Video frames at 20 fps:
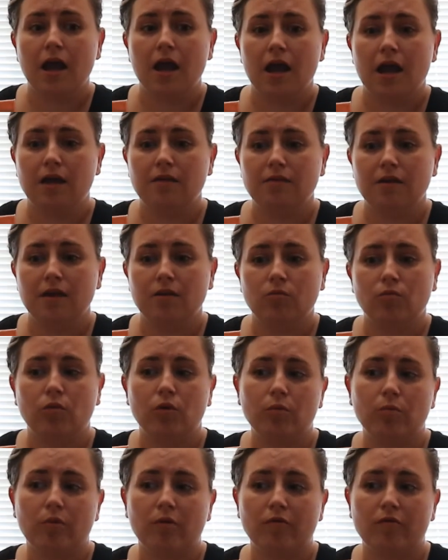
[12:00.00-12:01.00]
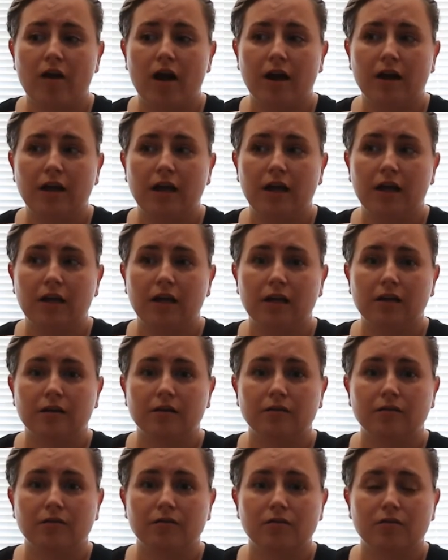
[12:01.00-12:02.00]
And then we're providing
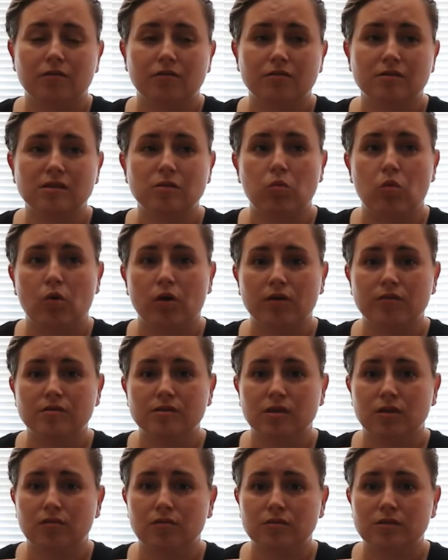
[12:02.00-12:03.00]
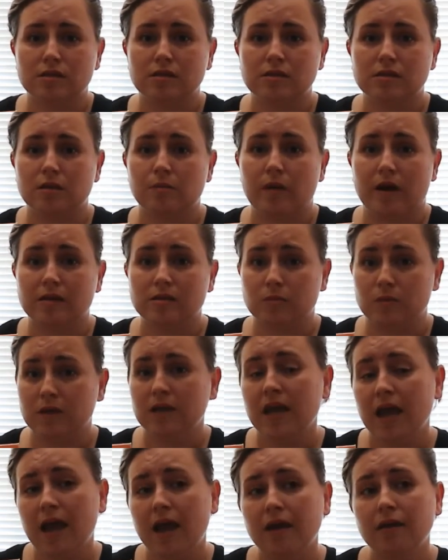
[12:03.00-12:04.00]
supportive services the best we
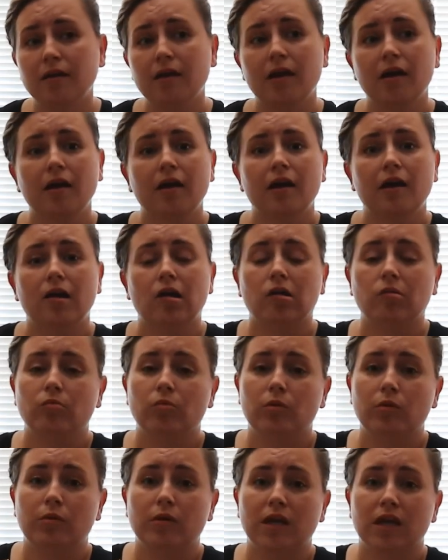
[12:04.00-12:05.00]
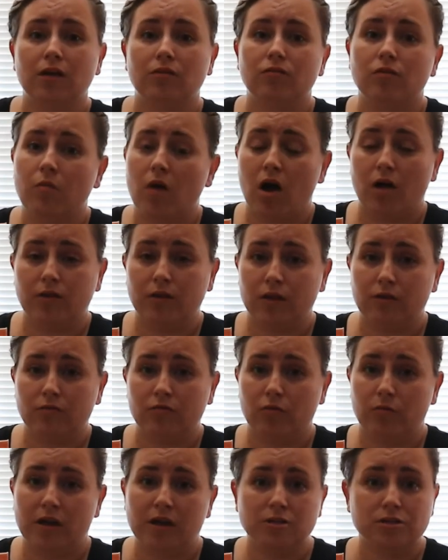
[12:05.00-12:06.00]
can, and give them all the
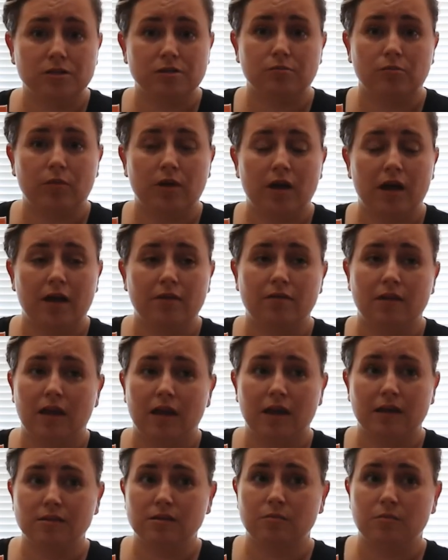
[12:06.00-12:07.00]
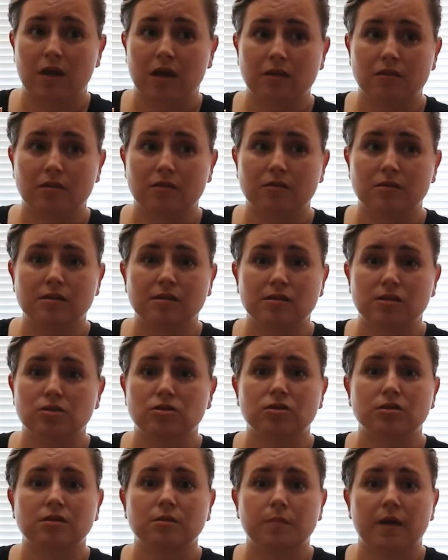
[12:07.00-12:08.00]
information, and they get to make the
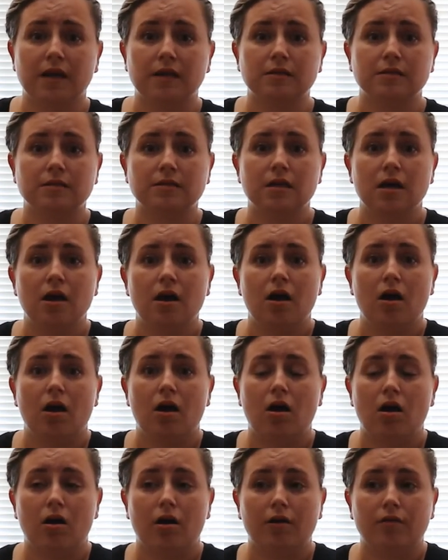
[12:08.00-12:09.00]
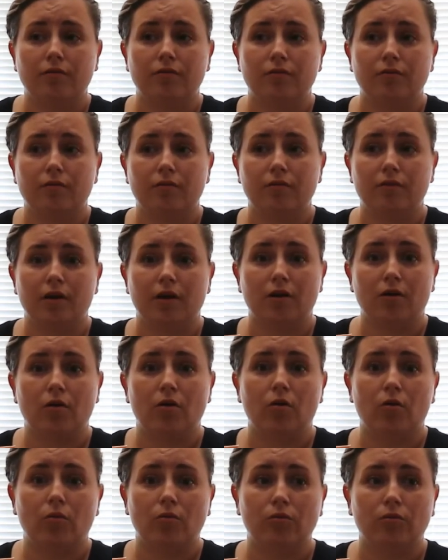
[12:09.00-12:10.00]
decisions based on their
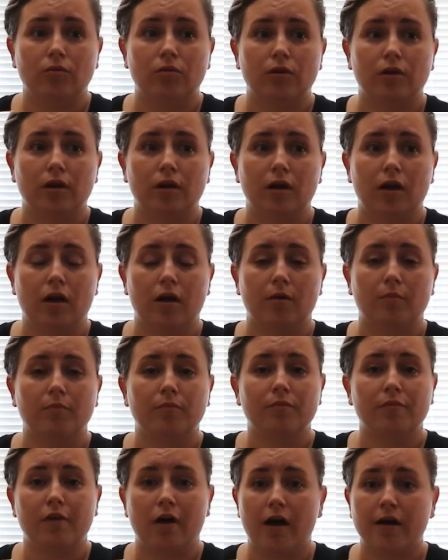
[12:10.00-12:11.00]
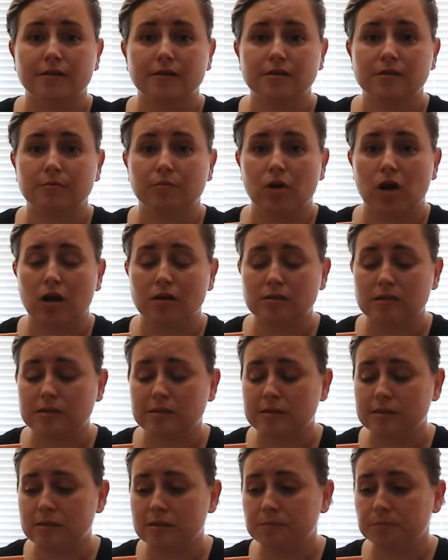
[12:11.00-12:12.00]
own thoughts and
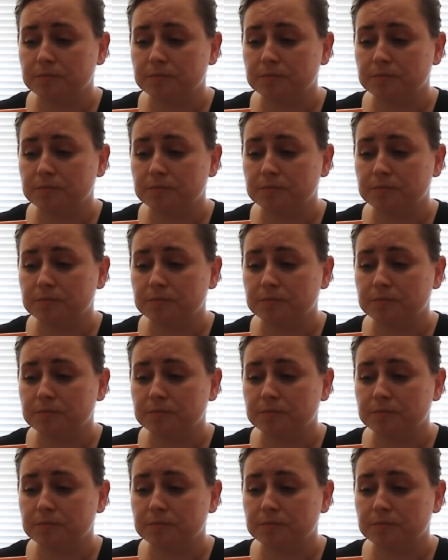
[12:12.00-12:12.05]
processes.